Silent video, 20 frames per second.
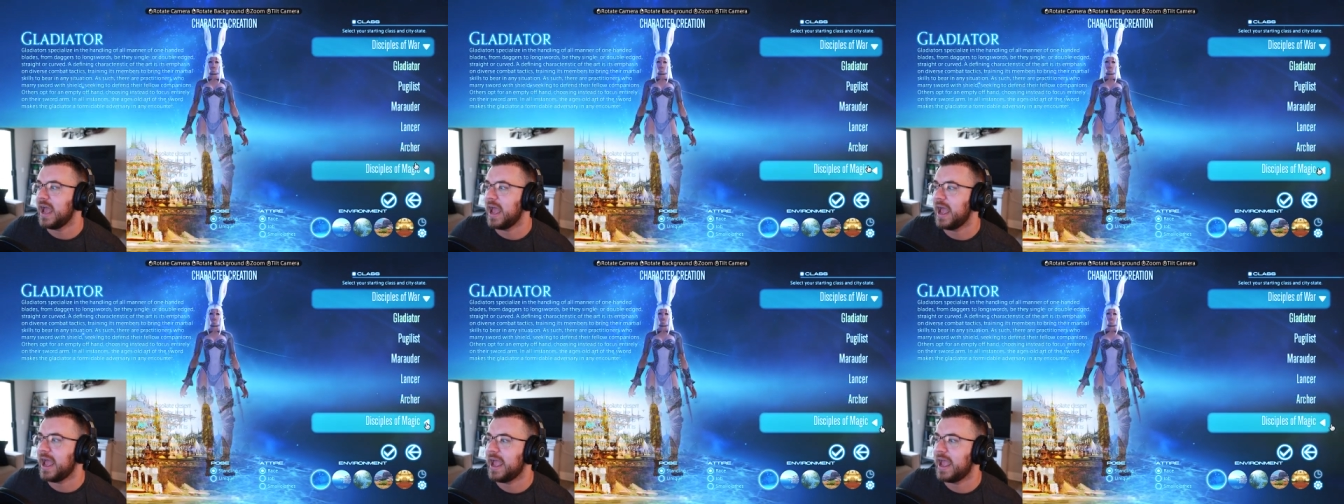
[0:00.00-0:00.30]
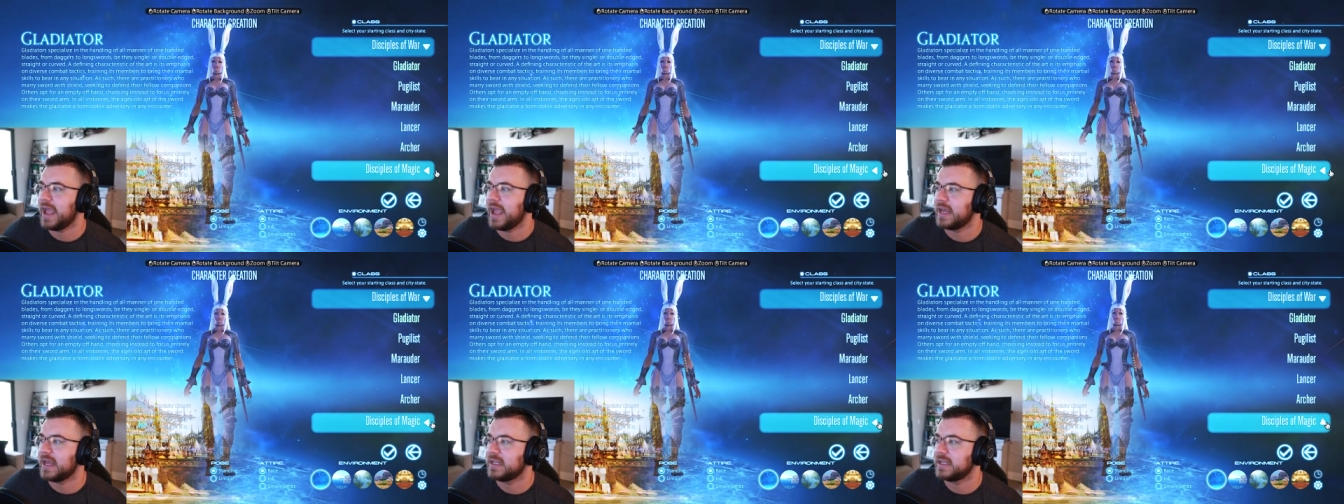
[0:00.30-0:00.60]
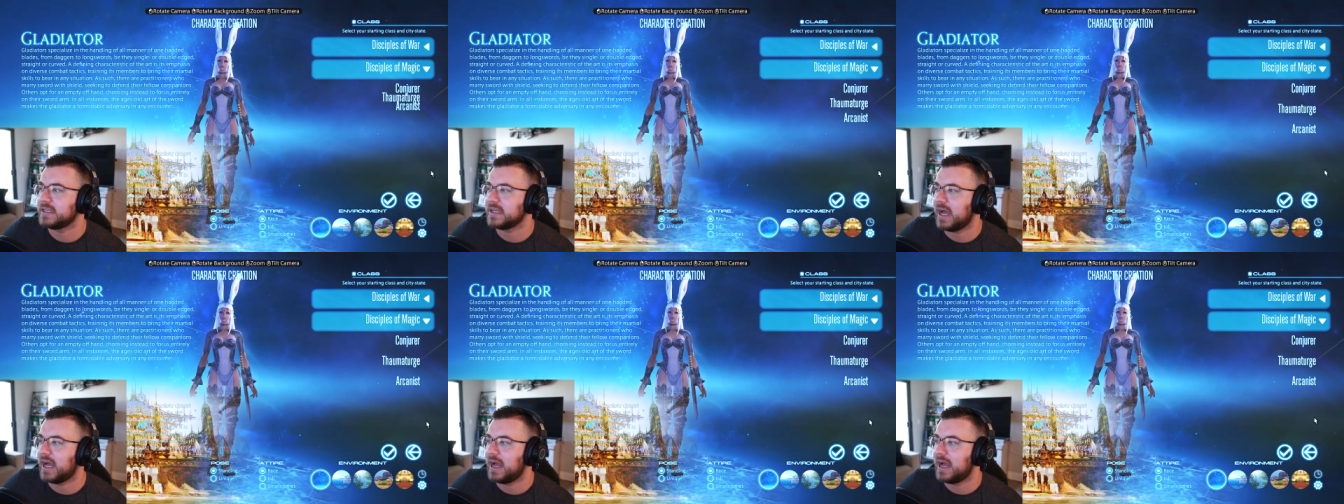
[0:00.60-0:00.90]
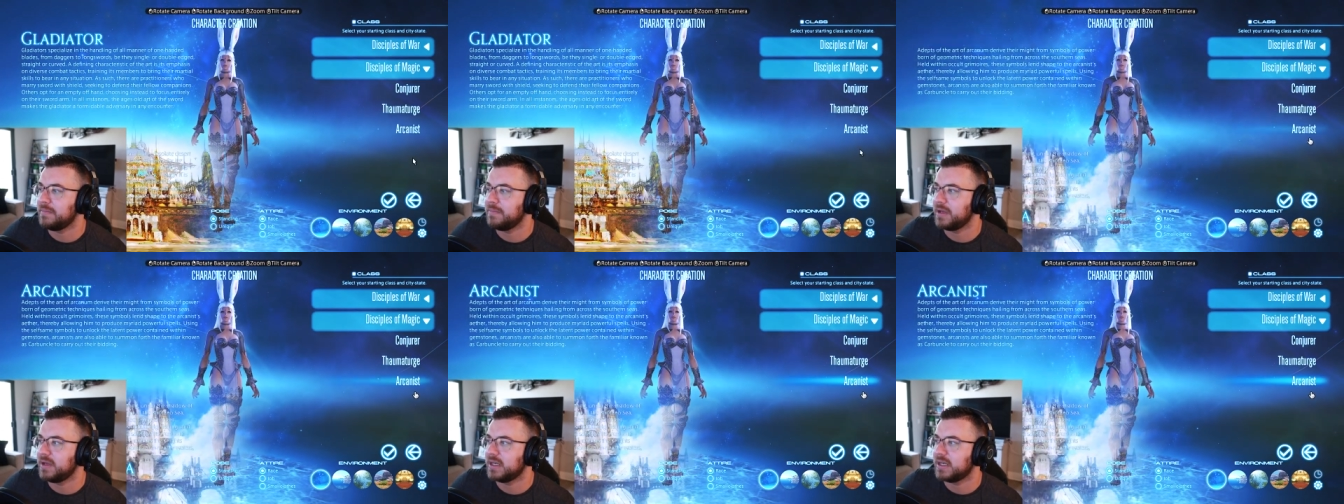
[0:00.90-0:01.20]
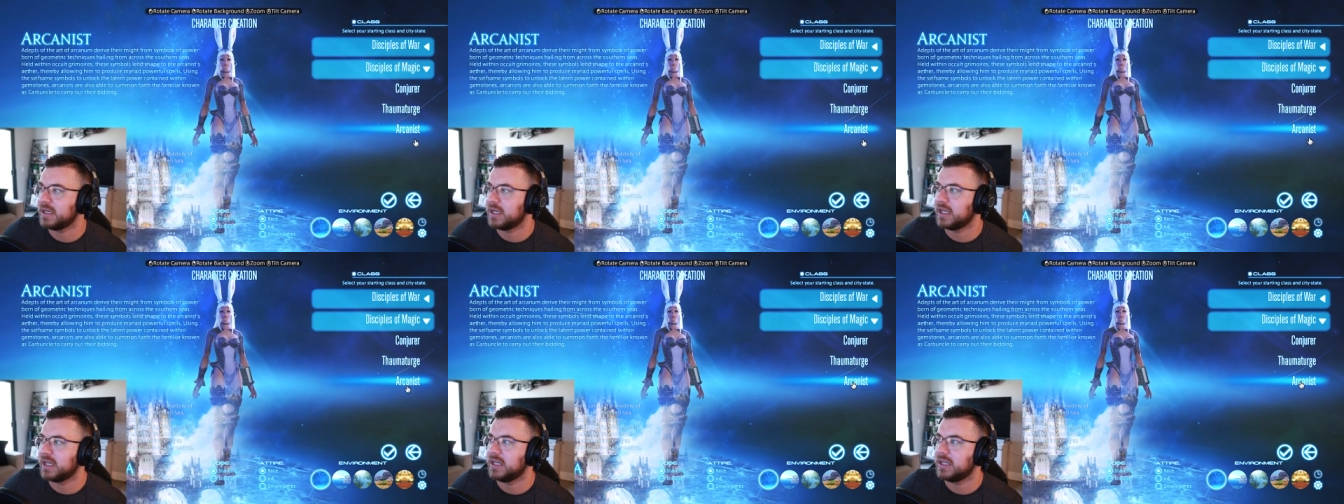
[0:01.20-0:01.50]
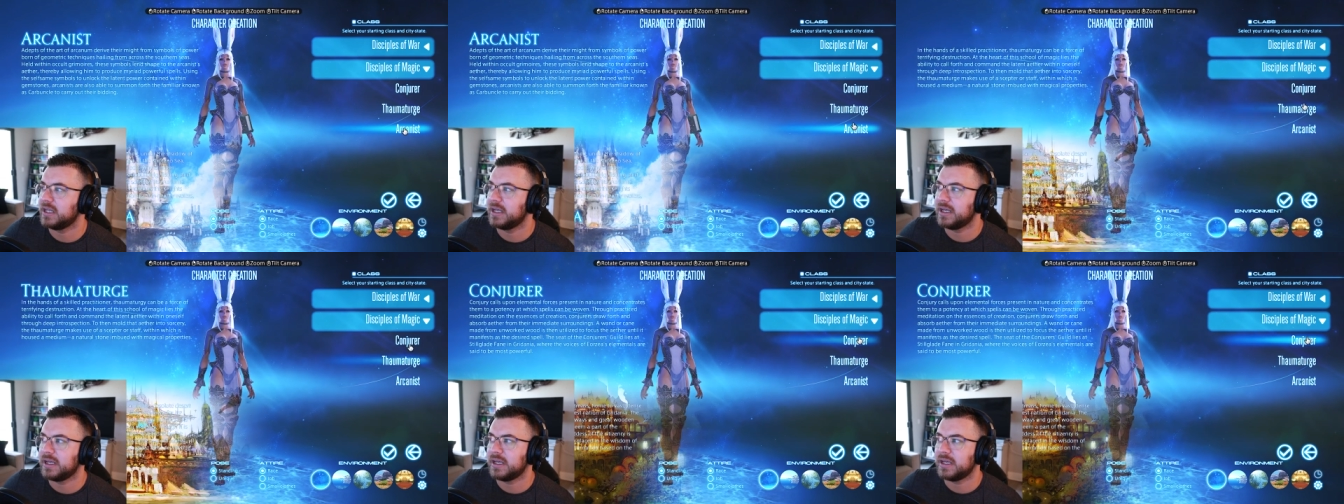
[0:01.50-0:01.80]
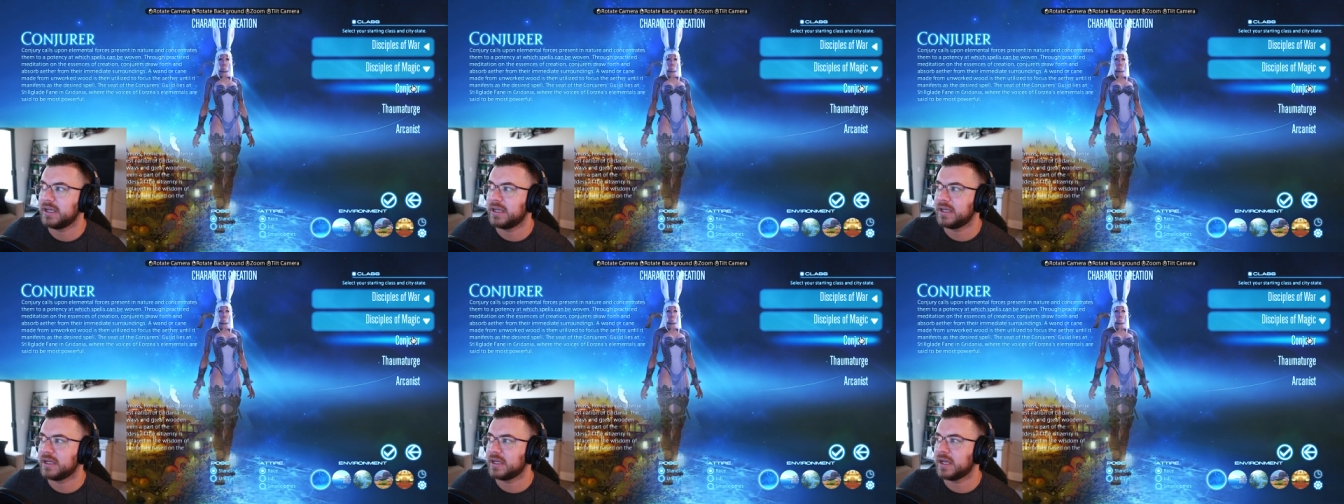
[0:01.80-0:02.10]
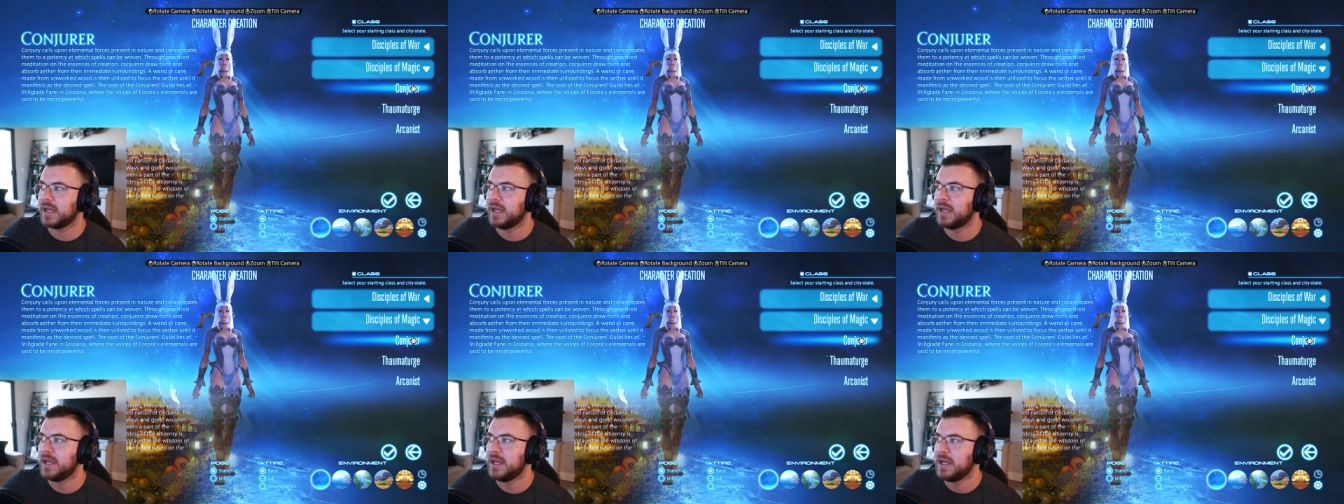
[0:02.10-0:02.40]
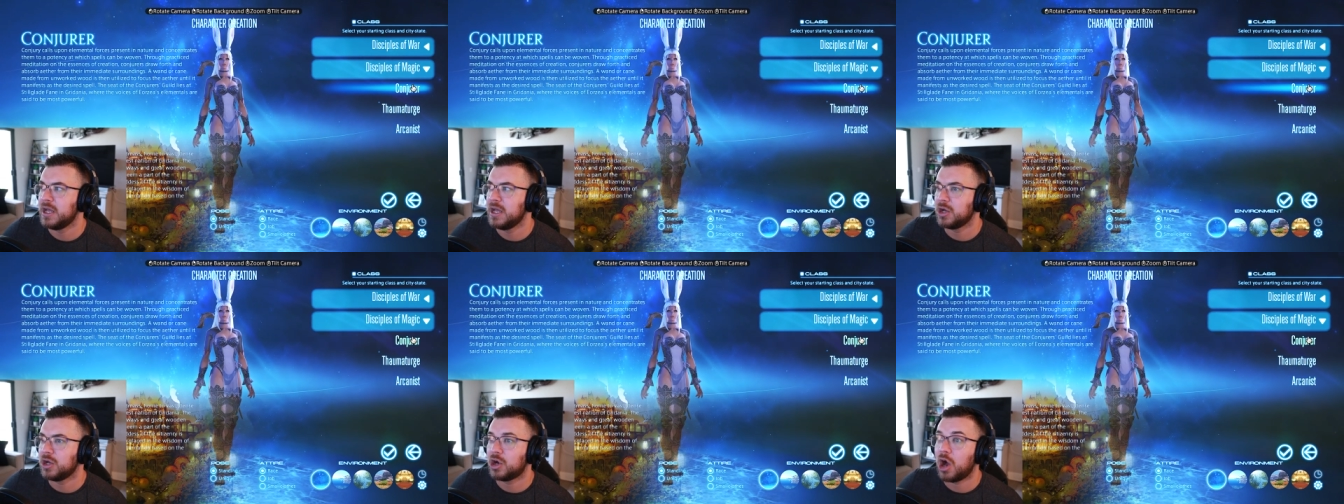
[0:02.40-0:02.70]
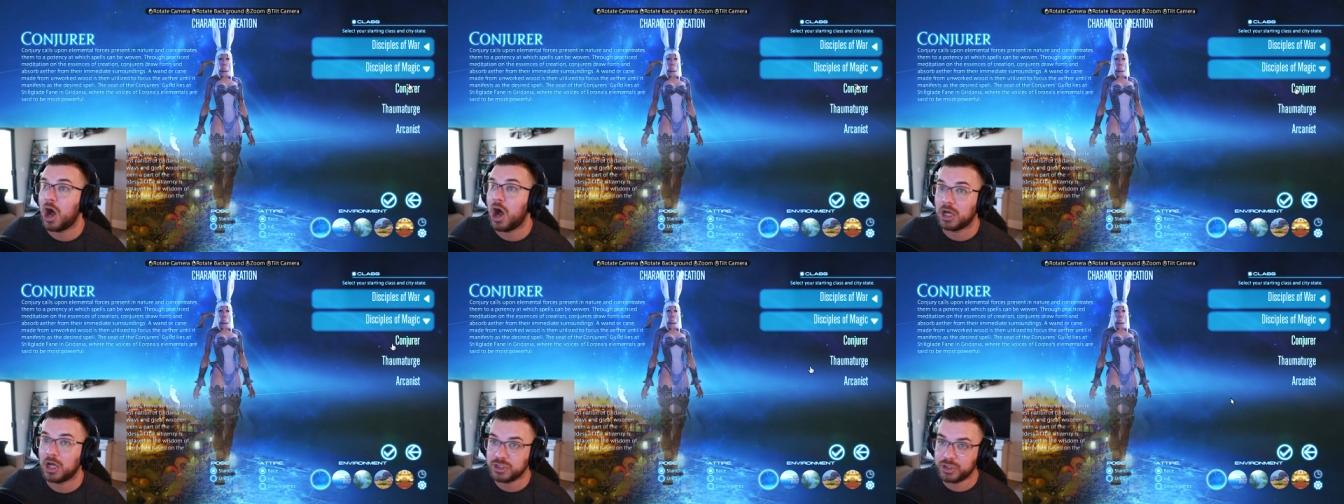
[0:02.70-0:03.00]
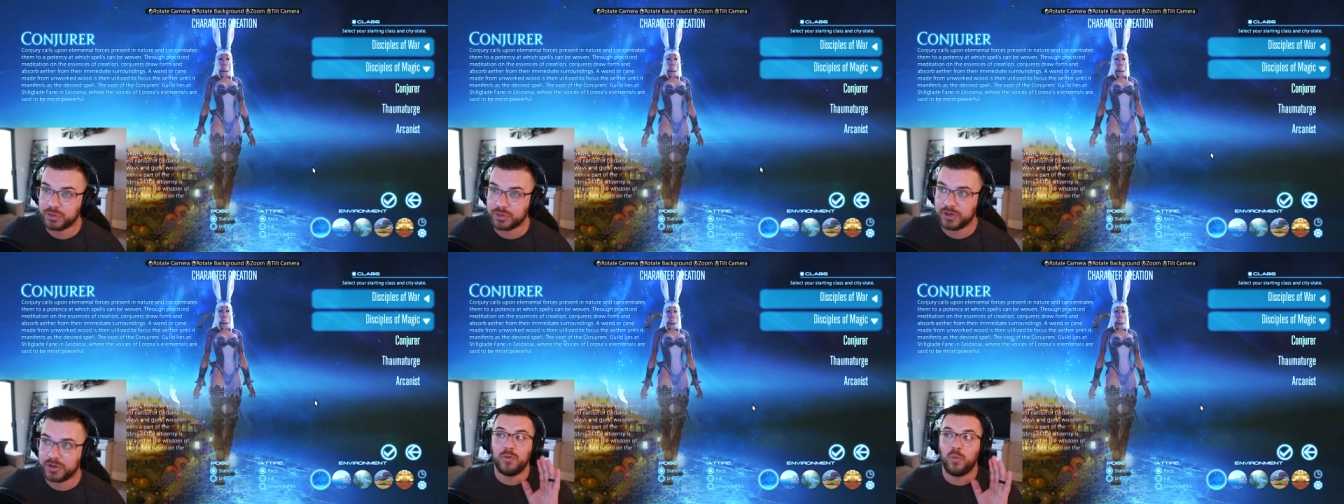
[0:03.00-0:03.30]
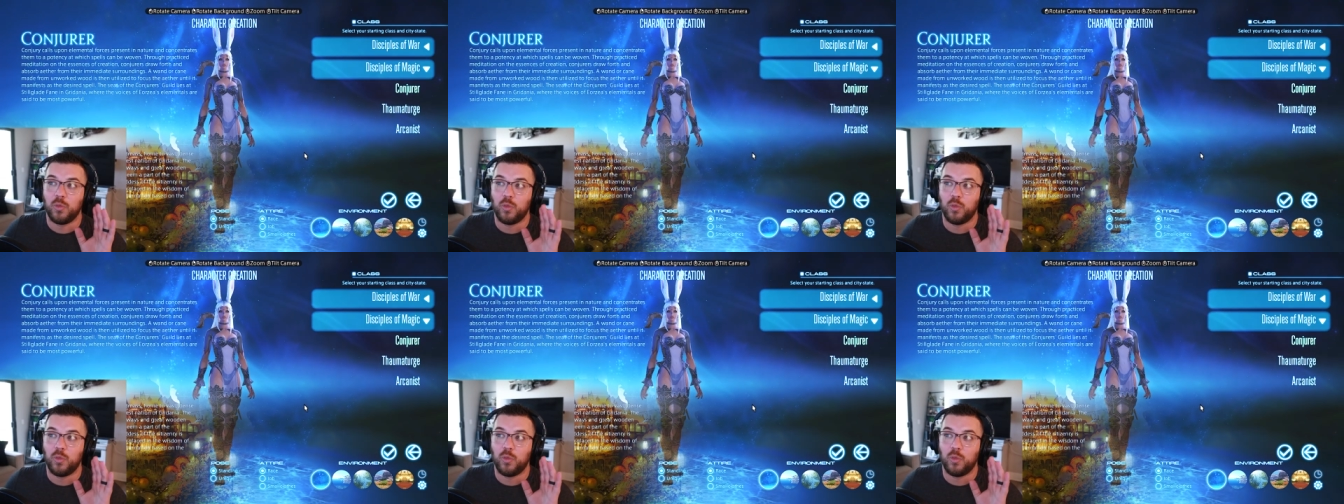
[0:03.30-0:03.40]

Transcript: and I'm gonna click Conjurer.